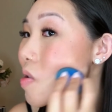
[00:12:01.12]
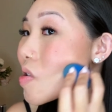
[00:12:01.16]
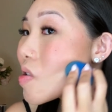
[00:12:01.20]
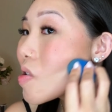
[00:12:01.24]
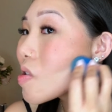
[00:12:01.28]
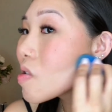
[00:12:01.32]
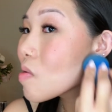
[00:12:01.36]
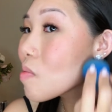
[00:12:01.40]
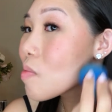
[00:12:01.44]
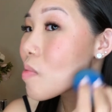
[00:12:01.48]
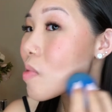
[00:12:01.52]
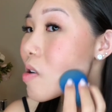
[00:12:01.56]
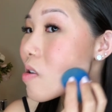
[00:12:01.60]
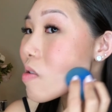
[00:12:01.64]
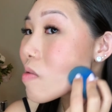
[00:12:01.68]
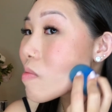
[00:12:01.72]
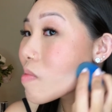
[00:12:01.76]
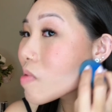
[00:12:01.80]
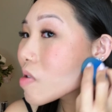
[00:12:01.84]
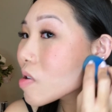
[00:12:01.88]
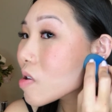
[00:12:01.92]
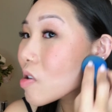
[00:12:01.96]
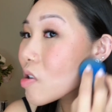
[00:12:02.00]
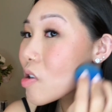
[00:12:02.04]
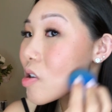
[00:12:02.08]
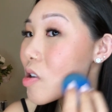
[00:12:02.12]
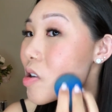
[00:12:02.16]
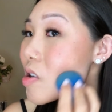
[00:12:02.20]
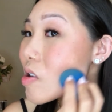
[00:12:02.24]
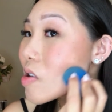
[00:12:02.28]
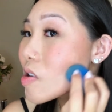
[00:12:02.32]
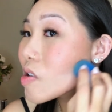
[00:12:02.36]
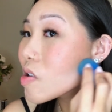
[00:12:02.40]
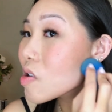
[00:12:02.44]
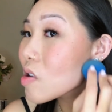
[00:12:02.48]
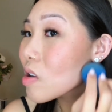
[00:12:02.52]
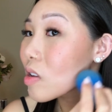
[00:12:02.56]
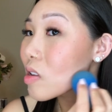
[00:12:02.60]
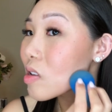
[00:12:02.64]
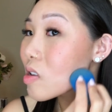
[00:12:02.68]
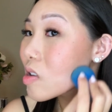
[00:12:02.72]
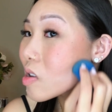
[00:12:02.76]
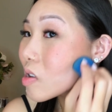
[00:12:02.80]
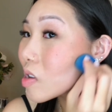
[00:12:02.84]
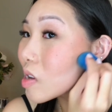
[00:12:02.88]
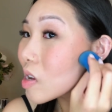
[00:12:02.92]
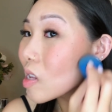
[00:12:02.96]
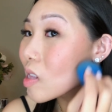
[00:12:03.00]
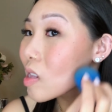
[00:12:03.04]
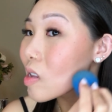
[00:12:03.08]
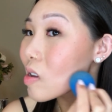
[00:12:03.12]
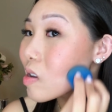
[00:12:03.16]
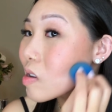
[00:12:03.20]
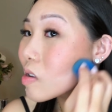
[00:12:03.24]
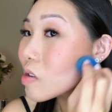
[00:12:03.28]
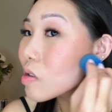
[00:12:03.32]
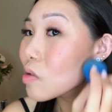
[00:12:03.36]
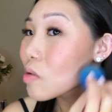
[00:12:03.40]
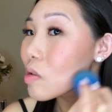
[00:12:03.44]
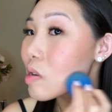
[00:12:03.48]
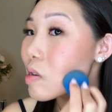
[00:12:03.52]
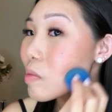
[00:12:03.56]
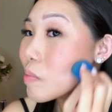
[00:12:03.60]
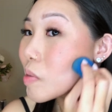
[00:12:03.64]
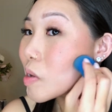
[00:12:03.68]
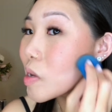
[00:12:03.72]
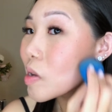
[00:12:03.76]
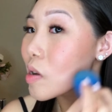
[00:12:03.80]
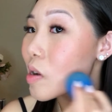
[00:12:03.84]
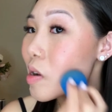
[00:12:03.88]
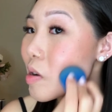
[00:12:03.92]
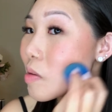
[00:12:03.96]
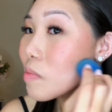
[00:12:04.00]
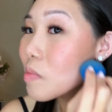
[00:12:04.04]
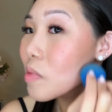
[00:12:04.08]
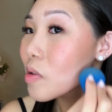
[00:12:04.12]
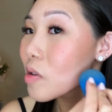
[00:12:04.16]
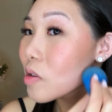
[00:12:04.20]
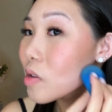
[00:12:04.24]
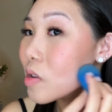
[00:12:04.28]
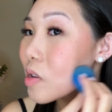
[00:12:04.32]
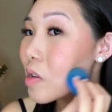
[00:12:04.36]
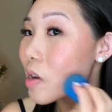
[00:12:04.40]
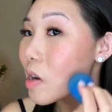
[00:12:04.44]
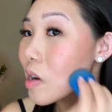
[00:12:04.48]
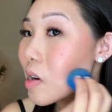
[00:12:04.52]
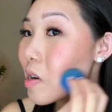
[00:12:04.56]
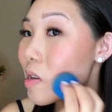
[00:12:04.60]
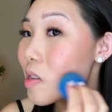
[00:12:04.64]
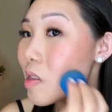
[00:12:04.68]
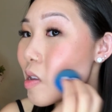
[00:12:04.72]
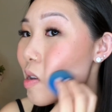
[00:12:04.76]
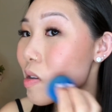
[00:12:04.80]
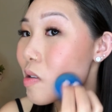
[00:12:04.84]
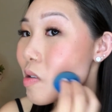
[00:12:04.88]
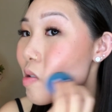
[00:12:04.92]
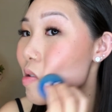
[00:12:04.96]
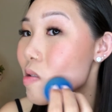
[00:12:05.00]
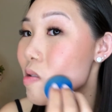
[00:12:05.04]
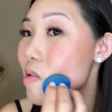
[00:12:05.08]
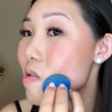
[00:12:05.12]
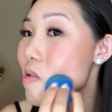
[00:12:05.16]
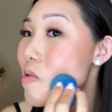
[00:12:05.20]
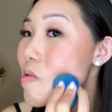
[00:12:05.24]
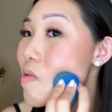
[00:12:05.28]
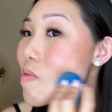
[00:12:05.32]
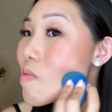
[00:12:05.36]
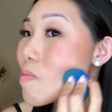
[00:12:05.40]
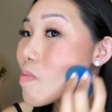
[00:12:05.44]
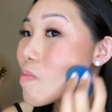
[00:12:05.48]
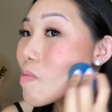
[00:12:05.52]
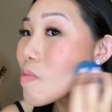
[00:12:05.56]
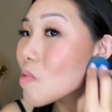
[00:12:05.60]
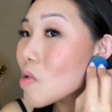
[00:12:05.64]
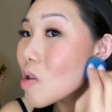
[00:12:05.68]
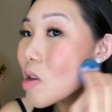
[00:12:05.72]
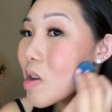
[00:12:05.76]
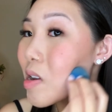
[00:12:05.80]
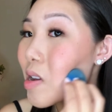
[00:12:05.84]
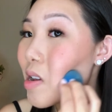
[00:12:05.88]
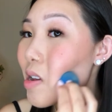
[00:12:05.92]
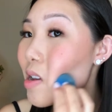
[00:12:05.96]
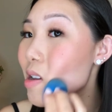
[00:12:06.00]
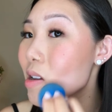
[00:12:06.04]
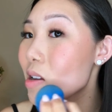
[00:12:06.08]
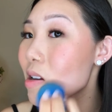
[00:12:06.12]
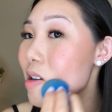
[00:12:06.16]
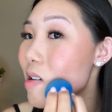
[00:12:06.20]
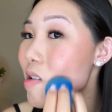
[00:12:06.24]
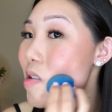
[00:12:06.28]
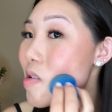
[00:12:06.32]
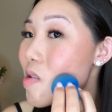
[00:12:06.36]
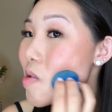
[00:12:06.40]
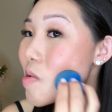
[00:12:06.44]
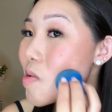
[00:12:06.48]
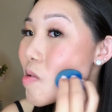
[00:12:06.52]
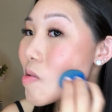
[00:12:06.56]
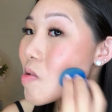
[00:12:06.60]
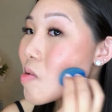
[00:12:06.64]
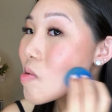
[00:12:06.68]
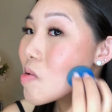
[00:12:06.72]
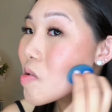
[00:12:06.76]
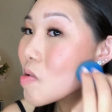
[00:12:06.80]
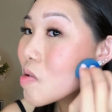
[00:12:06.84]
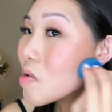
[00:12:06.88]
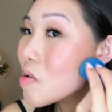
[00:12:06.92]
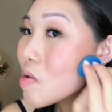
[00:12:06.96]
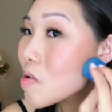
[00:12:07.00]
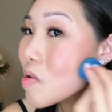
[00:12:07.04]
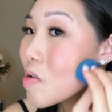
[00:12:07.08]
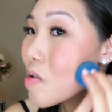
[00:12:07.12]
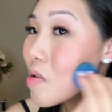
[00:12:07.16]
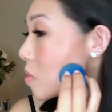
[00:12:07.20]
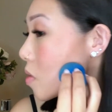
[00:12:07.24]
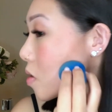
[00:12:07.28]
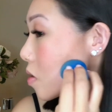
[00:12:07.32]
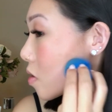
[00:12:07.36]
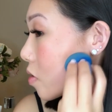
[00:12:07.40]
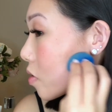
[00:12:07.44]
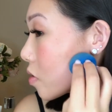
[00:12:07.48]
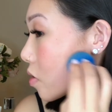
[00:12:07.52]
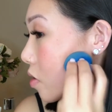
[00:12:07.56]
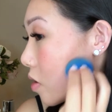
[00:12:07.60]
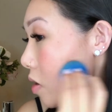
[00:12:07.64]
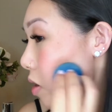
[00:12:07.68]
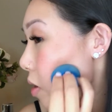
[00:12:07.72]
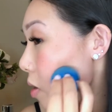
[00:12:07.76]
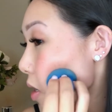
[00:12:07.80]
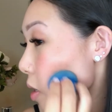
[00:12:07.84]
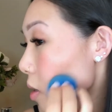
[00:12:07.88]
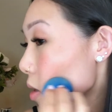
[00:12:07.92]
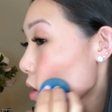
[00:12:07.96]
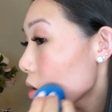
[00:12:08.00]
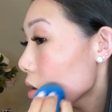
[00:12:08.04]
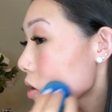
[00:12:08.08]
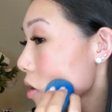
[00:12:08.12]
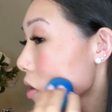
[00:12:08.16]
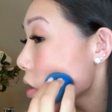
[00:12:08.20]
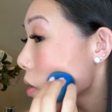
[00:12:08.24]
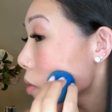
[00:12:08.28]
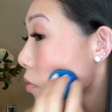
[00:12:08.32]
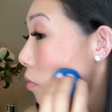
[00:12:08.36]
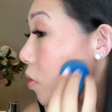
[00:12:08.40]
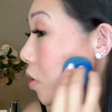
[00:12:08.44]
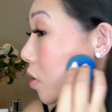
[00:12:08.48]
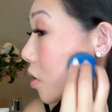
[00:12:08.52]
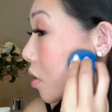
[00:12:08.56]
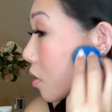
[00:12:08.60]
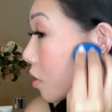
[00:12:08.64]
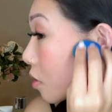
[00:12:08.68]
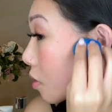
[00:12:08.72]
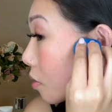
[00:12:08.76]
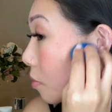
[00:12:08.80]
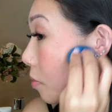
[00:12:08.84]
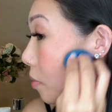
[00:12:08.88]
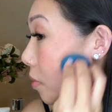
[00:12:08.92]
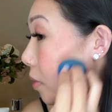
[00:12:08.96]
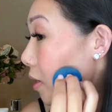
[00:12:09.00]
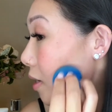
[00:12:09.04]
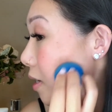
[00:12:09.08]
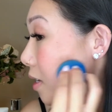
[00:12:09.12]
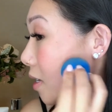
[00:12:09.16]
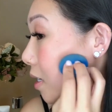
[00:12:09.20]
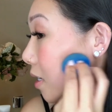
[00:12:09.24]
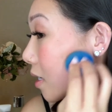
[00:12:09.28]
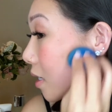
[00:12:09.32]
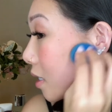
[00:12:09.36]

above my chin just because I like swiping up and just kind of like blending it out. Sorry, it could look kind of weird, but.